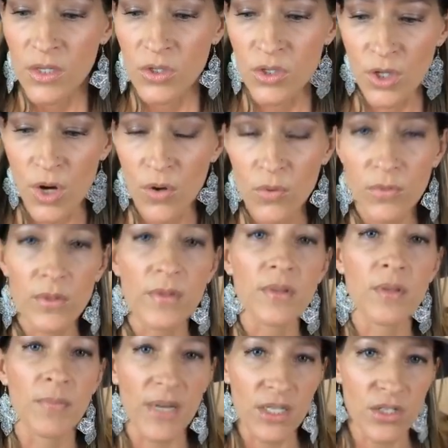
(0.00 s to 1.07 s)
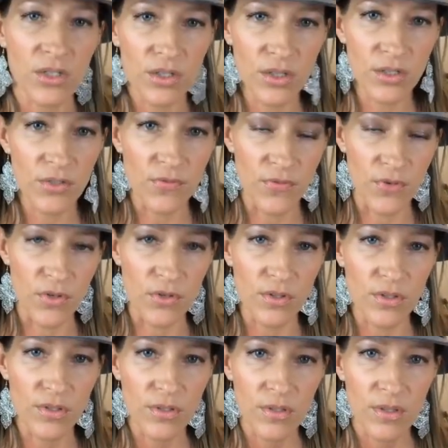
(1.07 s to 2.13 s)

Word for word: so the best sugar is fruit.